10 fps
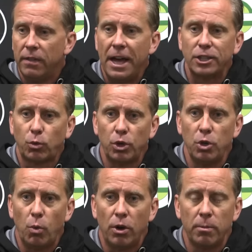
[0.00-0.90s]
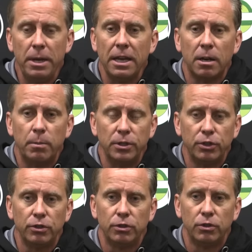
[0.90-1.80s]
that's where you want to be in a
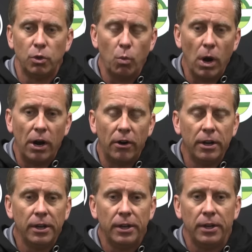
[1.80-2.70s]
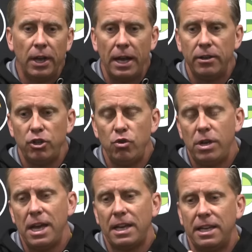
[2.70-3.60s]
position to where, and you
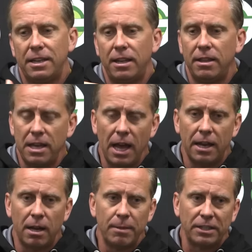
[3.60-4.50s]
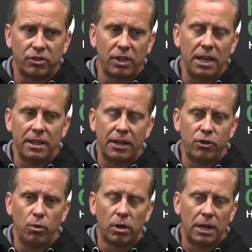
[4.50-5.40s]
can't get to the end. I'm not saying that
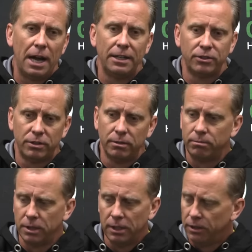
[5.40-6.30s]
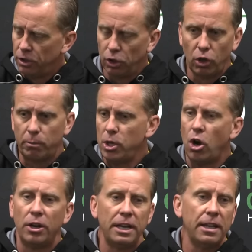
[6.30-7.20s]
to our guys to to look
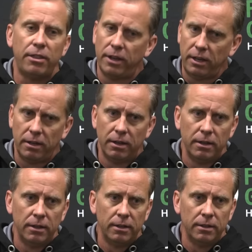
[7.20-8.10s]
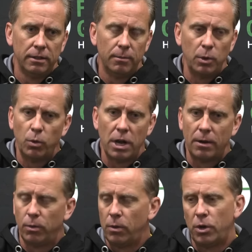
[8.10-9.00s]
beyond anything. I mean, we're
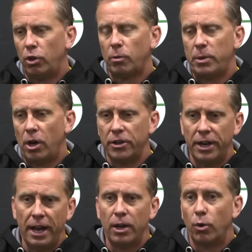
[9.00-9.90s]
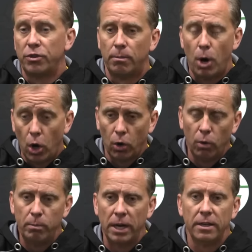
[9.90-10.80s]
not, we don't want to look beyond today or
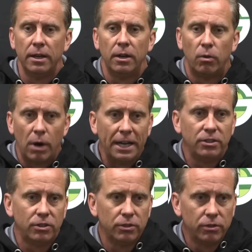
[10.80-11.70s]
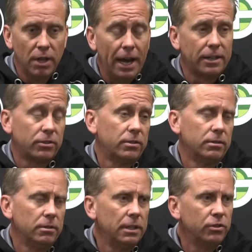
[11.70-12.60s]
tomorrow, but Rice is next.
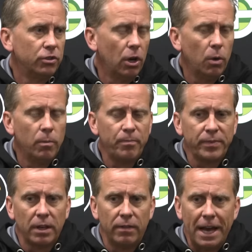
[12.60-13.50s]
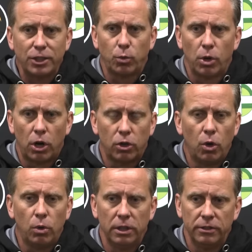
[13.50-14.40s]
And so that's what our
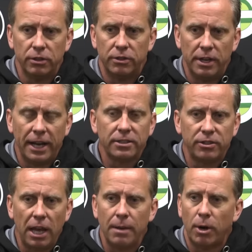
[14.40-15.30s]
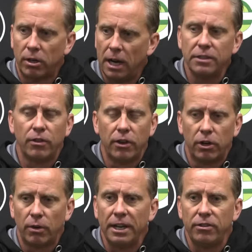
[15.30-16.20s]
goal is, is the next game. Our guys have done a
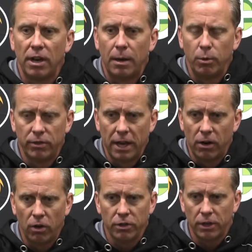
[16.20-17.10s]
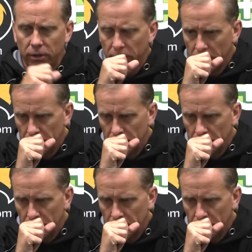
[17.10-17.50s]
great job with that all year